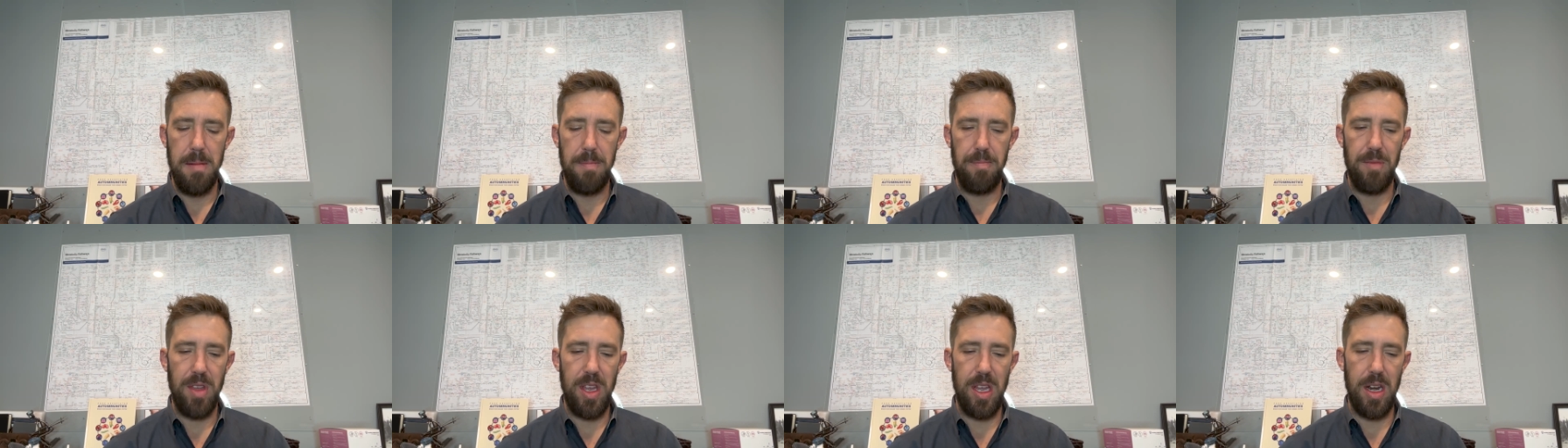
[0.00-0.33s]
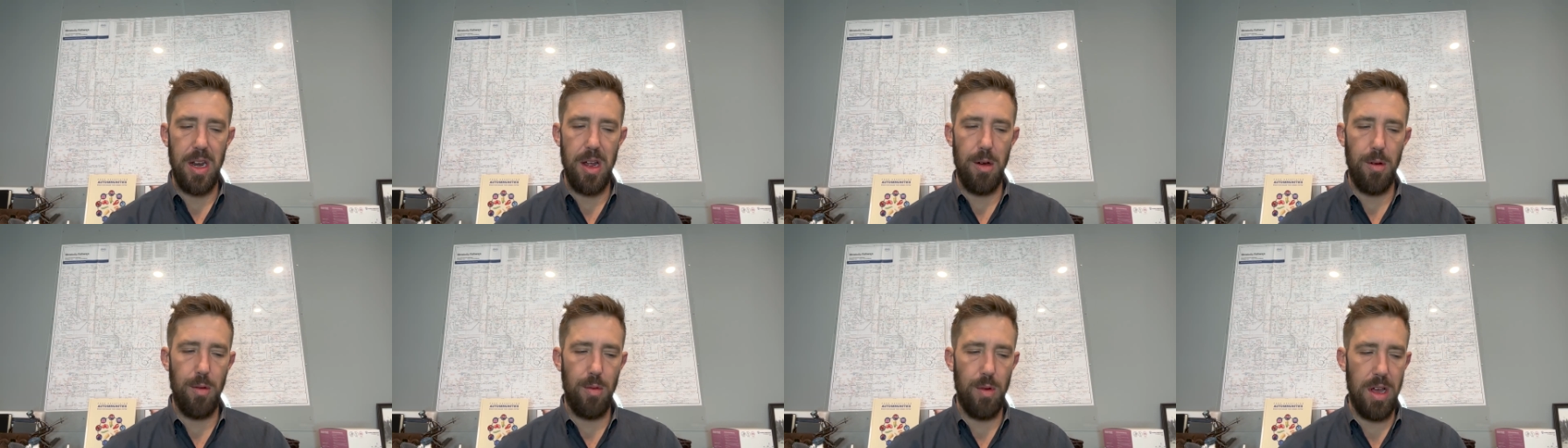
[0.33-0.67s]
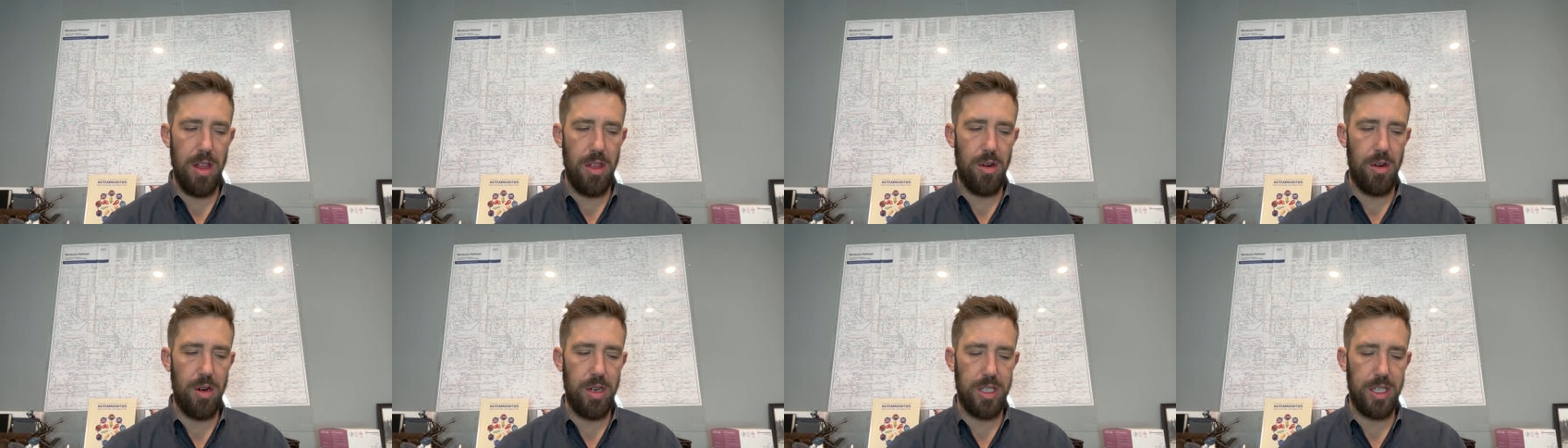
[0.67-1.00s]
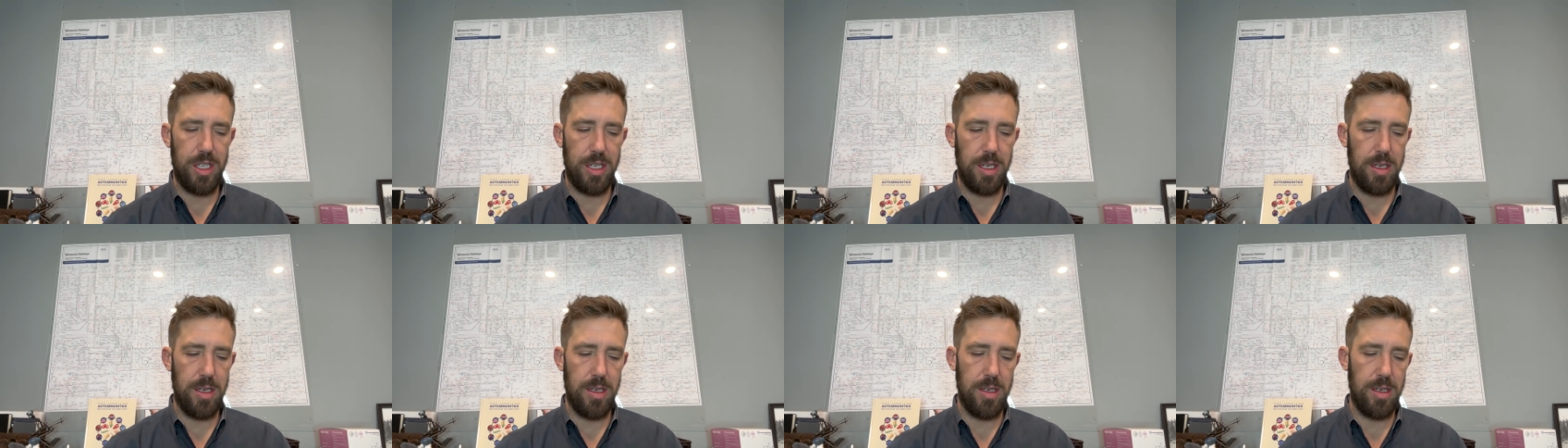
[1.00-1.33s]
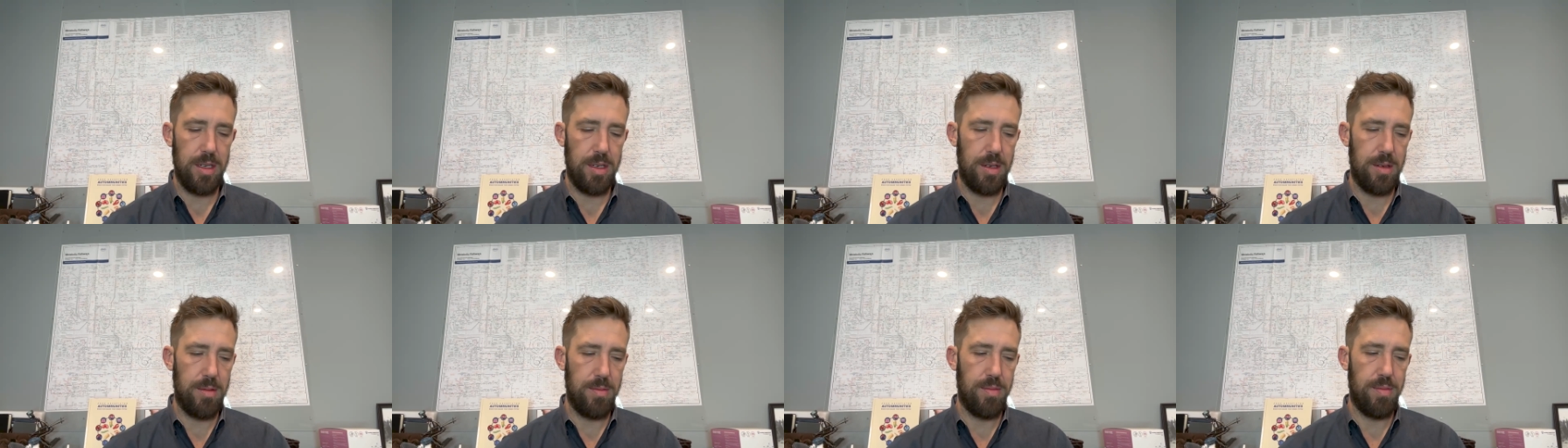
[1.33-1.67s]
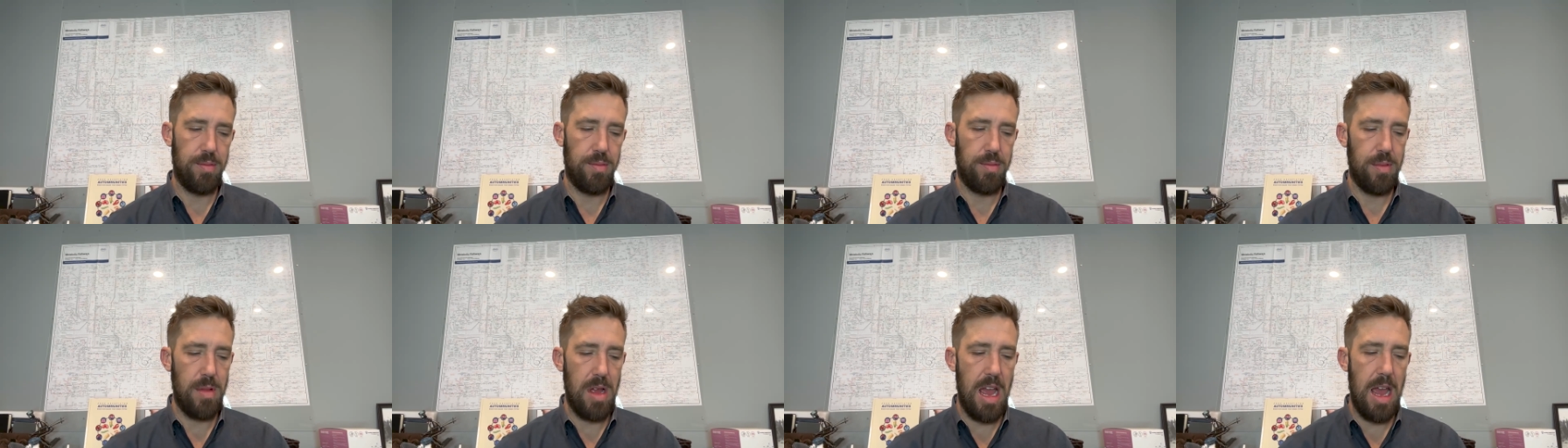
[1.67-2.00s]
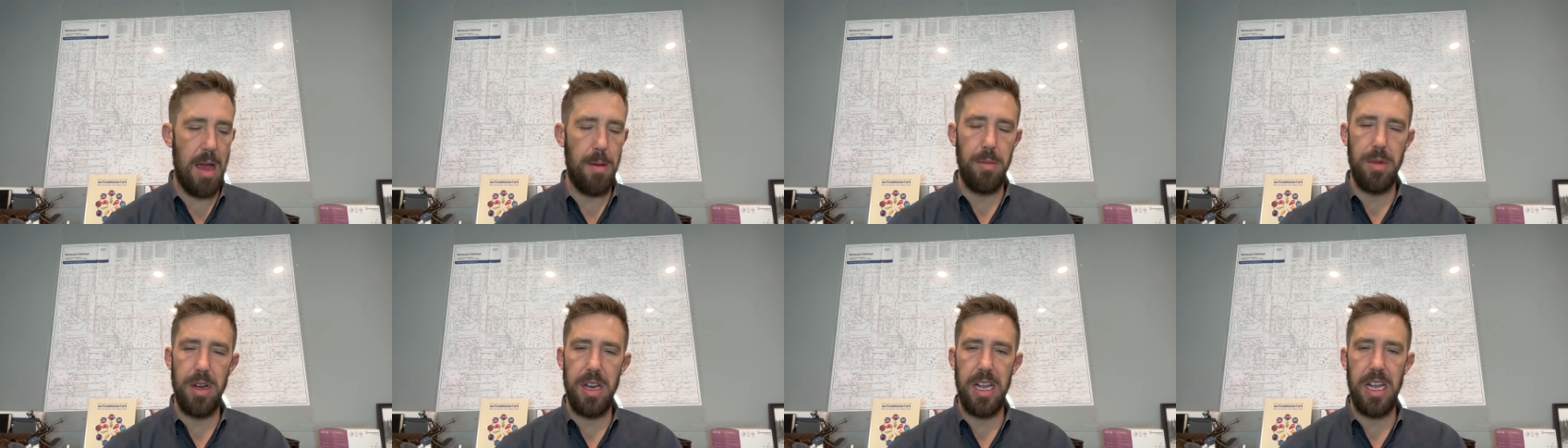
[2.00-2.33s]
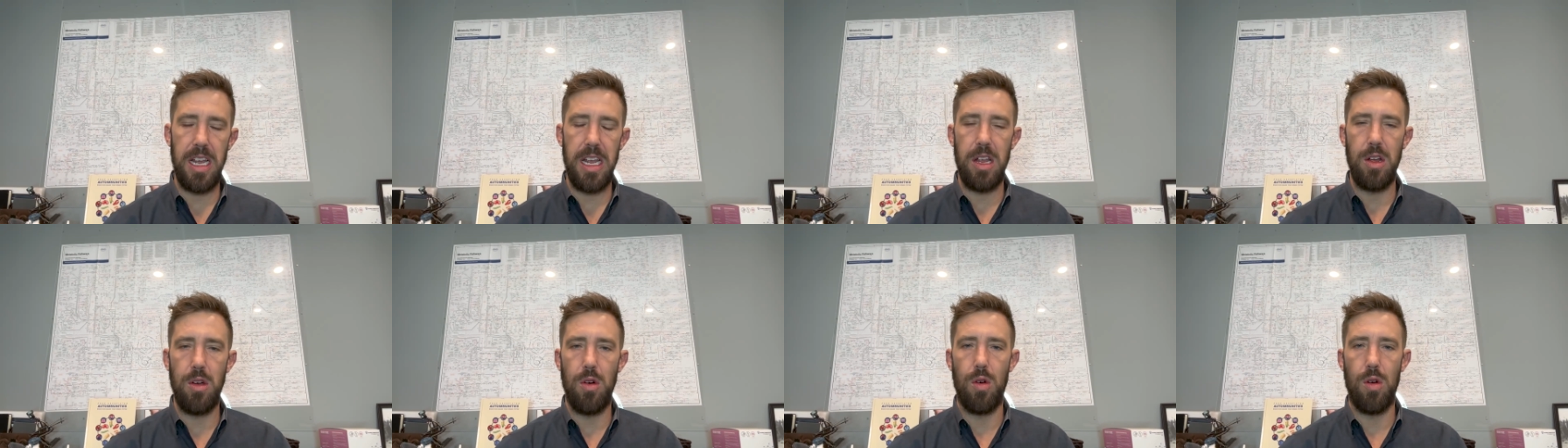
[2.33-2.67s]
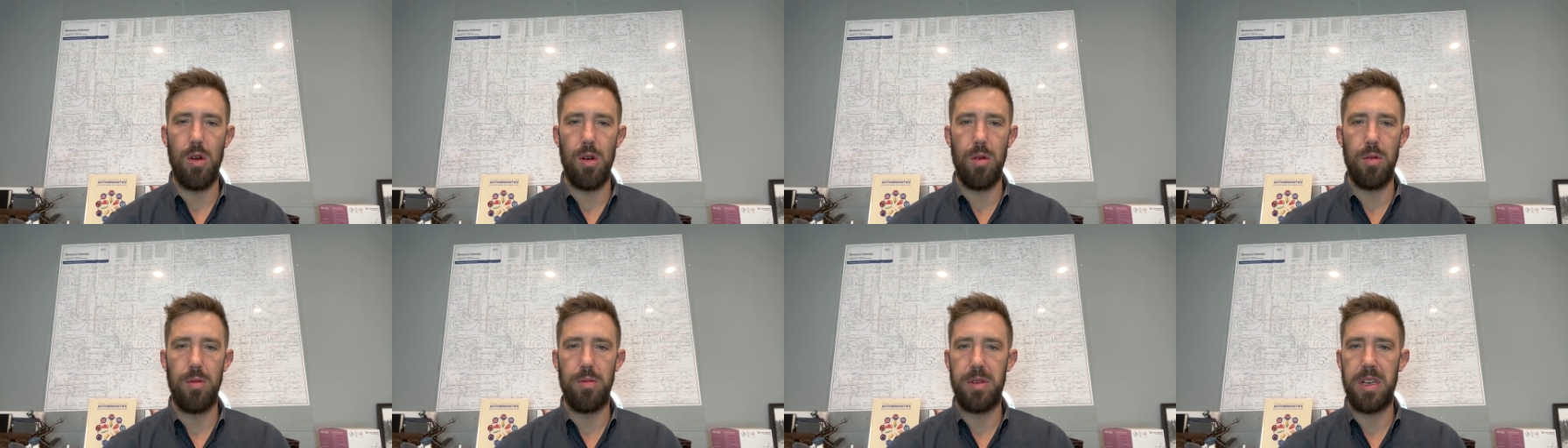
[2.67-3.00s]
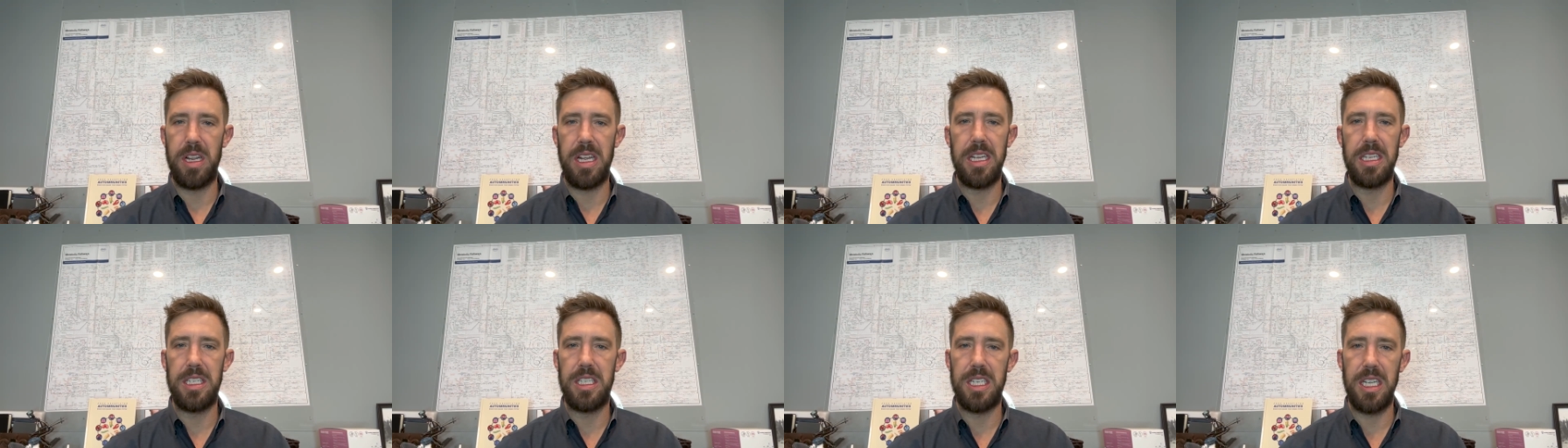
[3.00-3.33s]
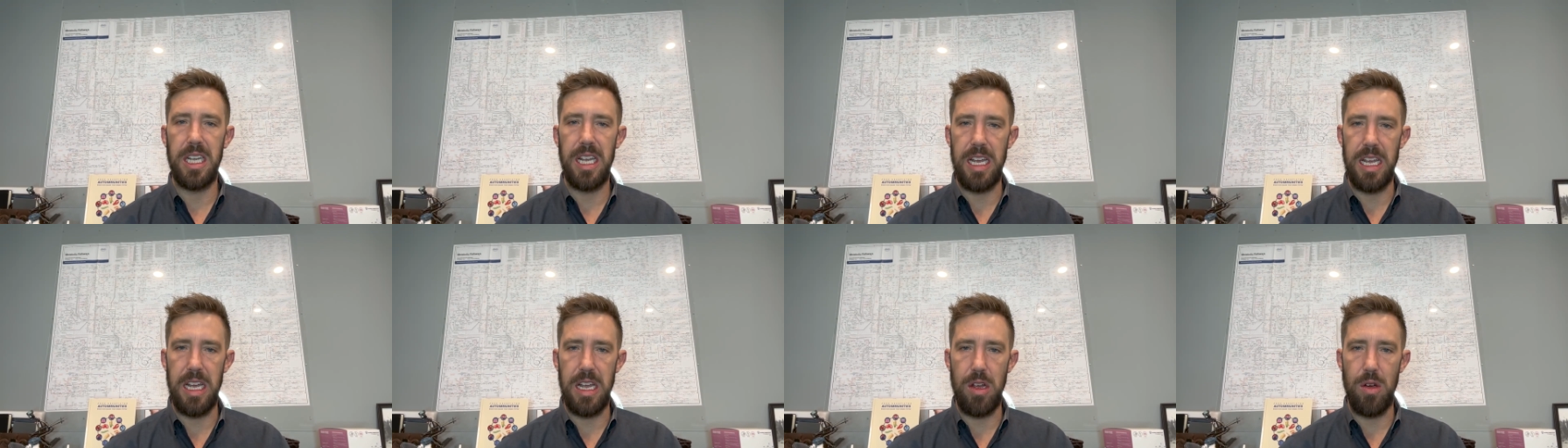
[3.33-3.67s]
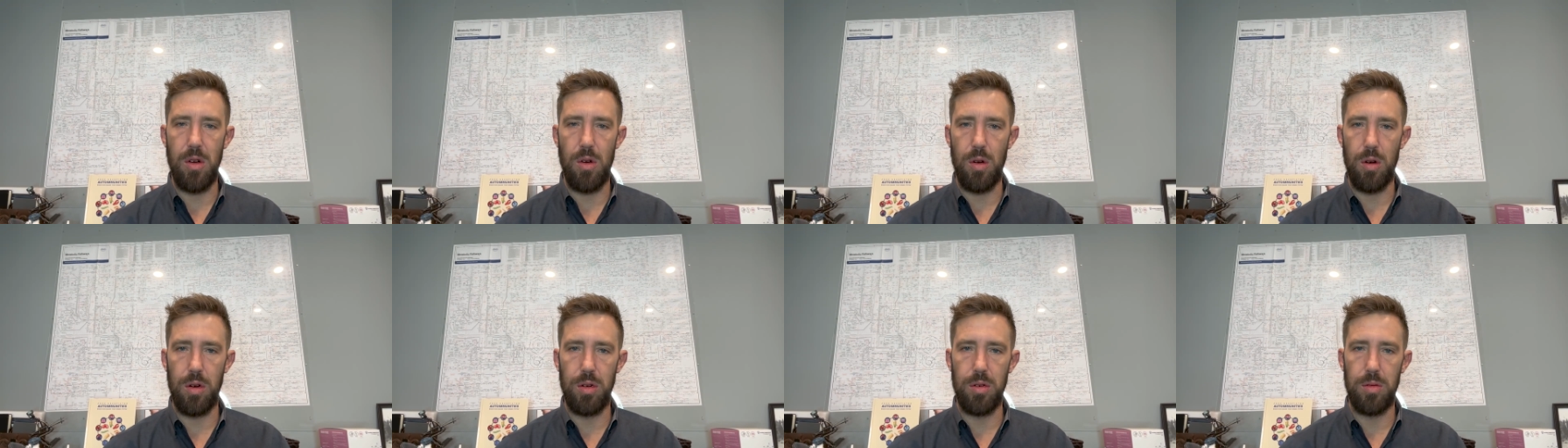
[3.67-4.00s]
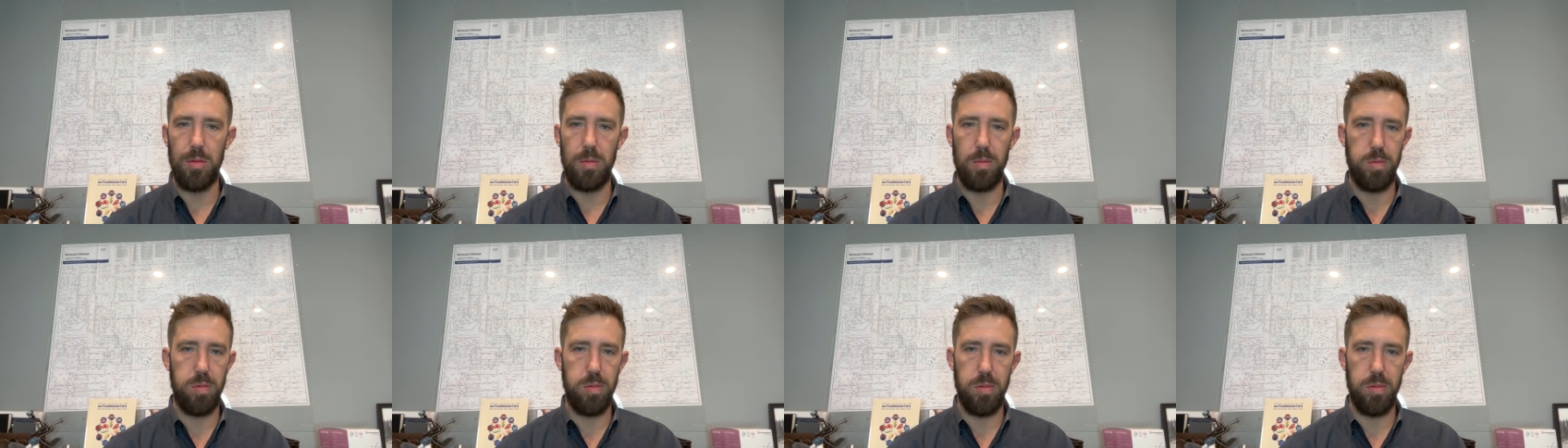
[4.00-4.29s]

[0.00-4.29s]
you know whether it's a MD or DC or